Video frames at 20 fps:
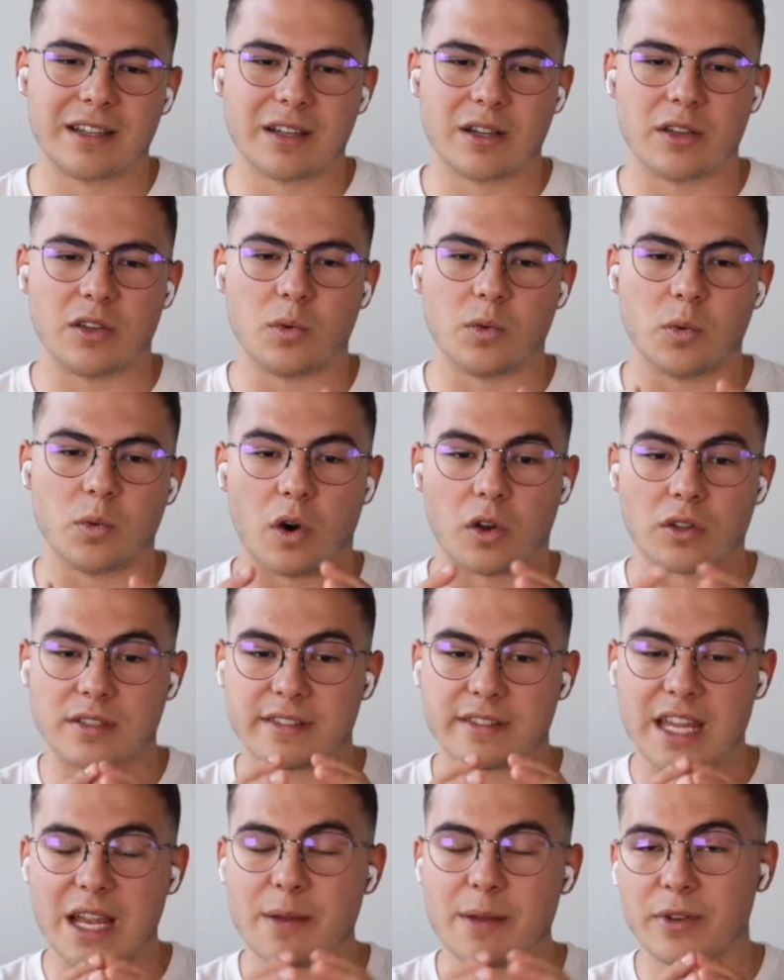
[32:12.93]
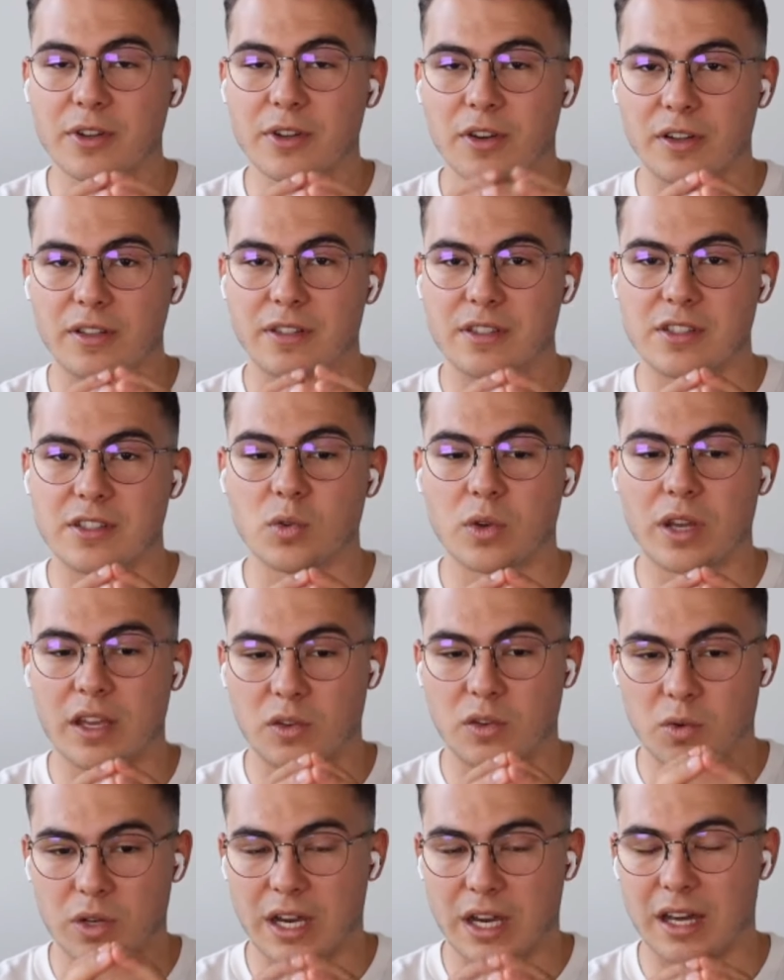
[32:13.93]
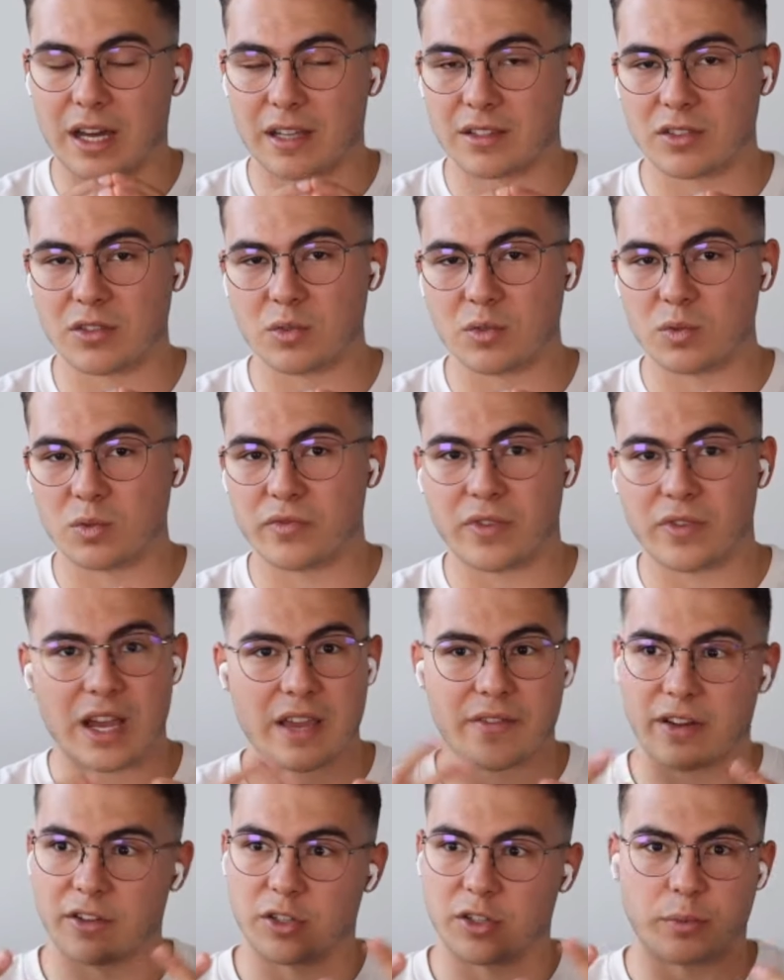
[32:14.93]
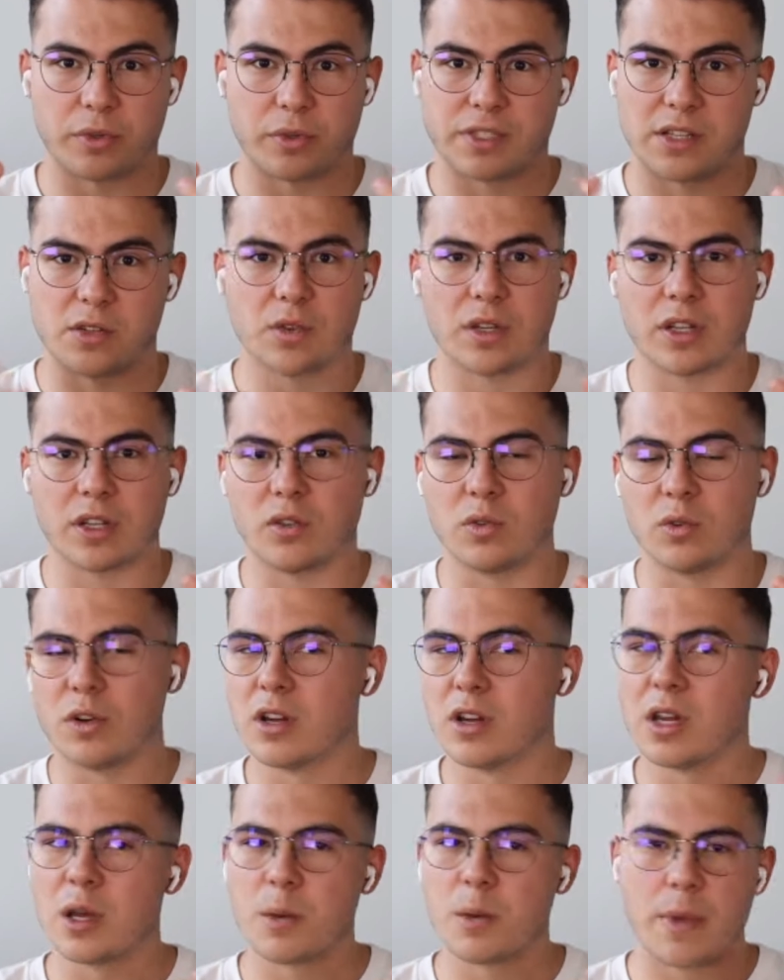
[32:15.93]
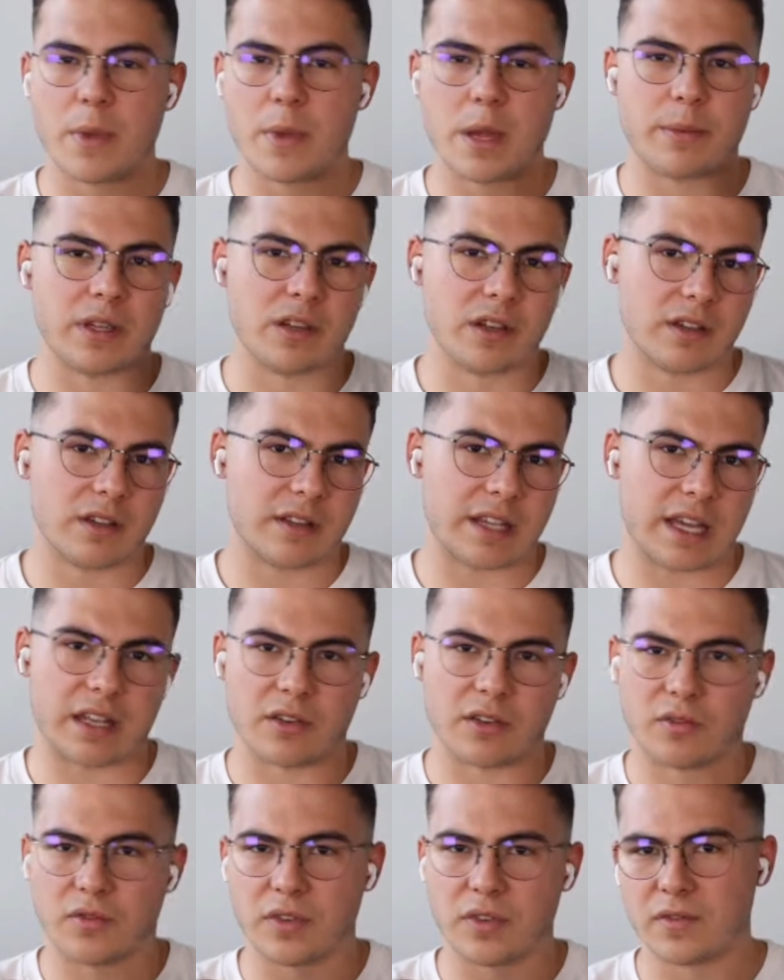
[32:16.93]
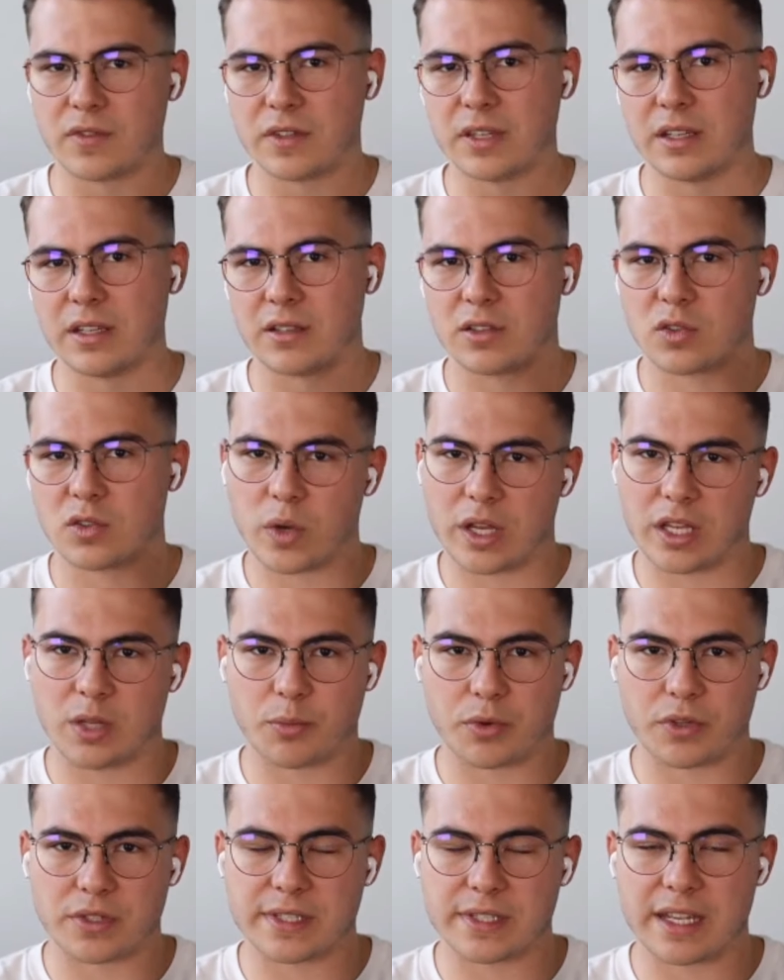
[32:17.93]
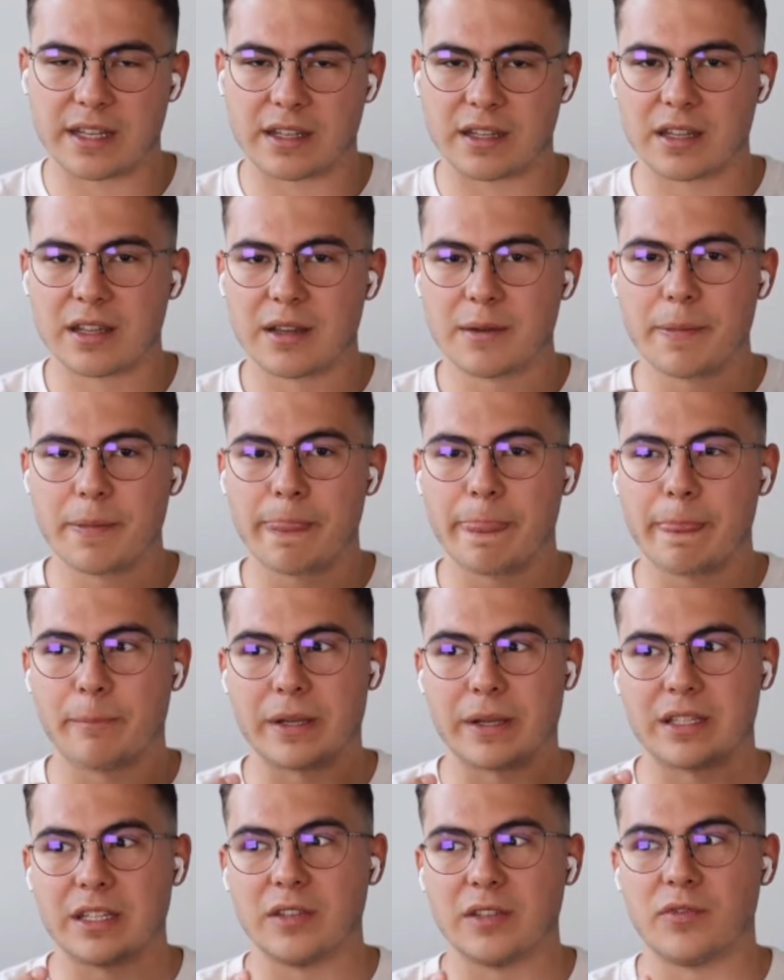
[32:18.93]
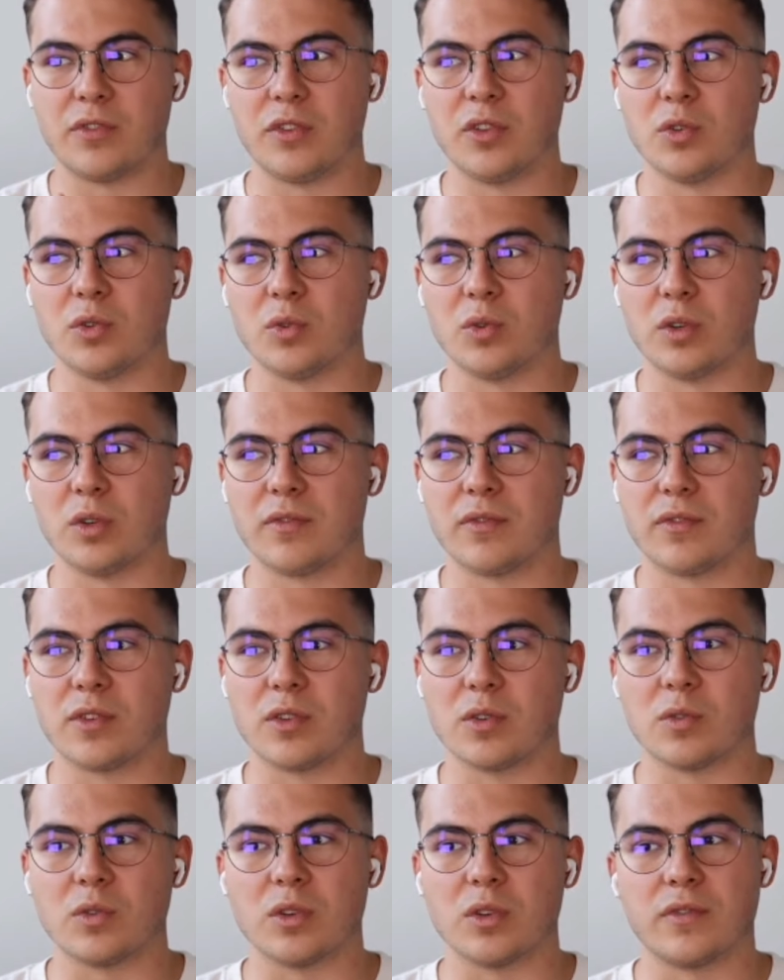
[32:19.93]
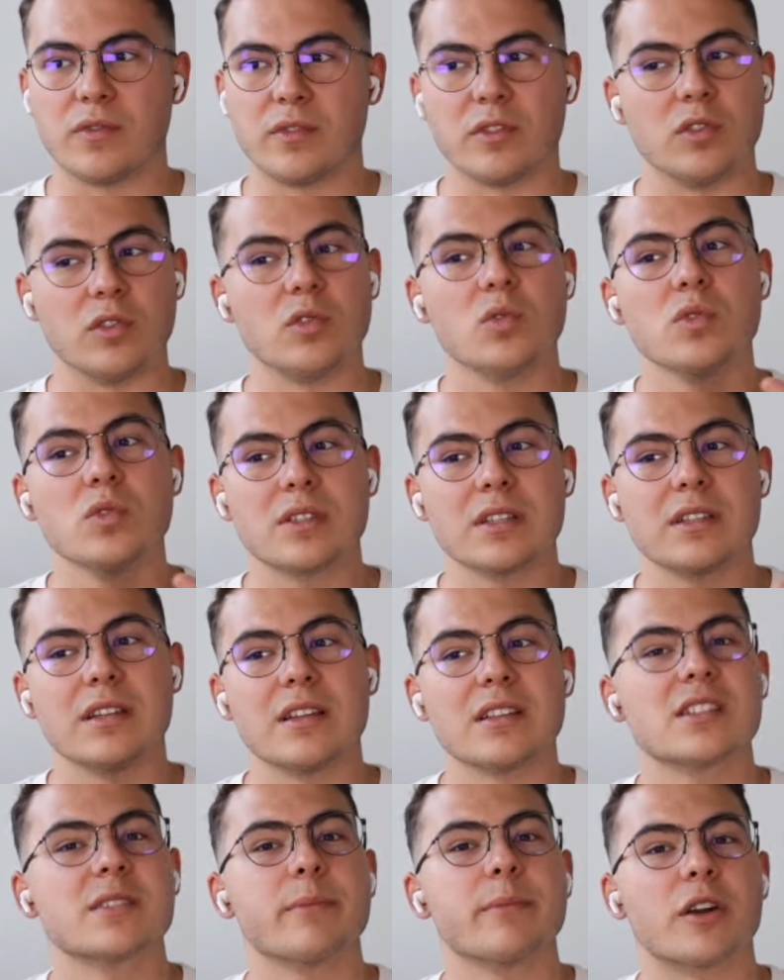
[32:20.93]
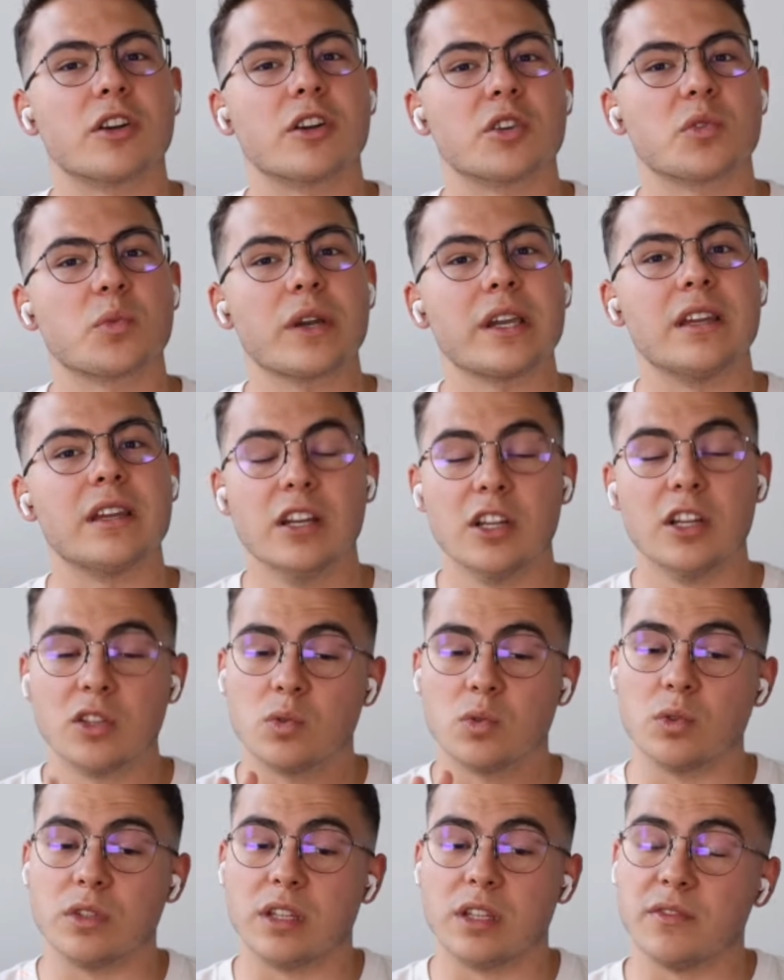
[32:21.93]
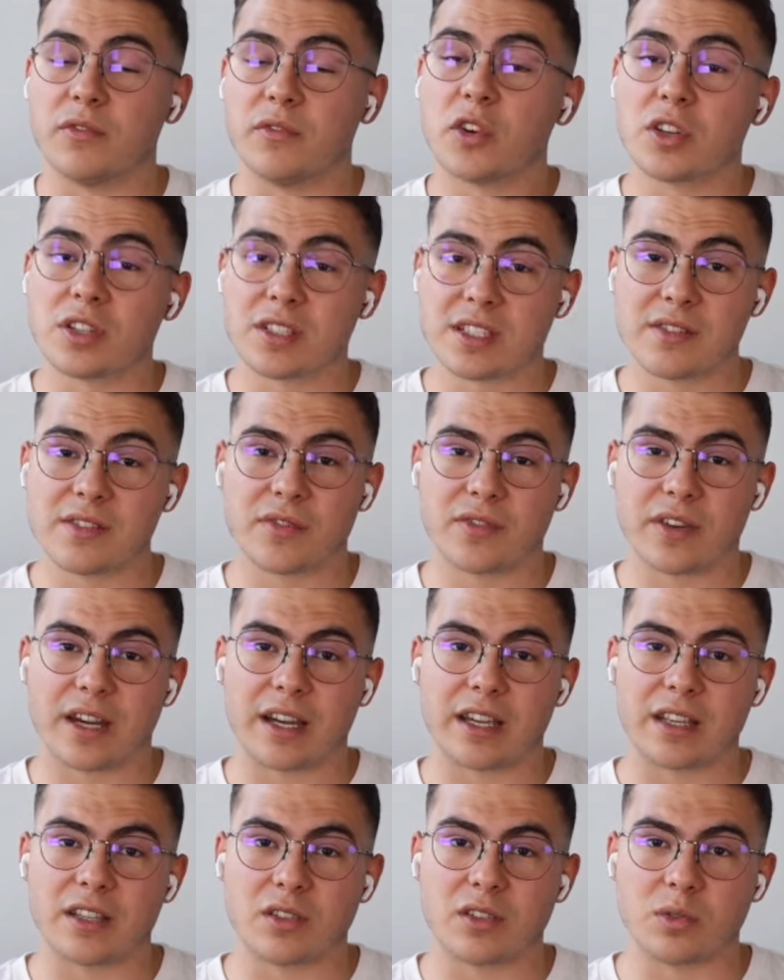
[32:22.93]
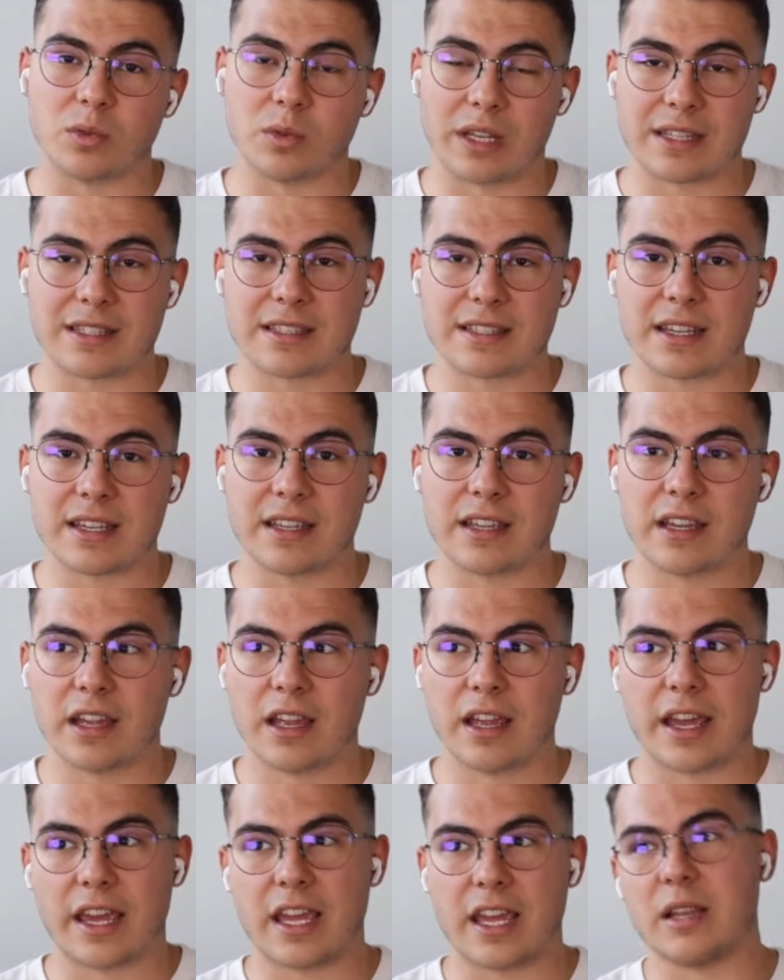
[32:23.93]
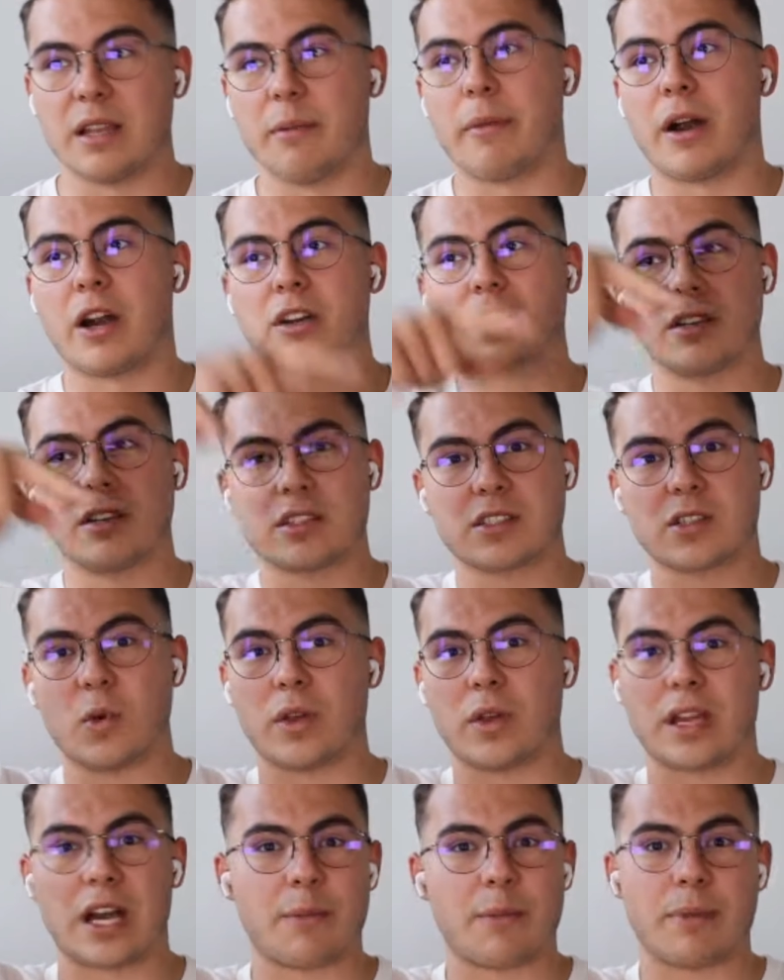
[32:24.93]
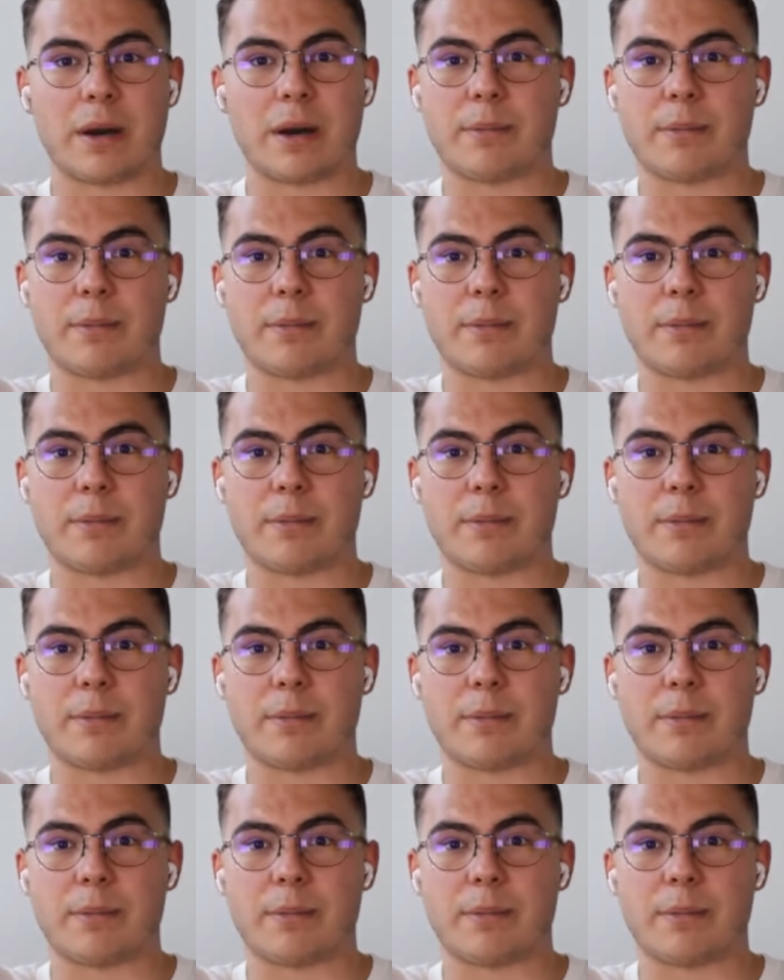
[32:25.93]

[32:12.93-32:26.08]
you on stable coins you can't do 500%. You can do maybe 10, 15, 20%. But if you use it in a smart way to diversify, to, let's say, hey, the market is going up,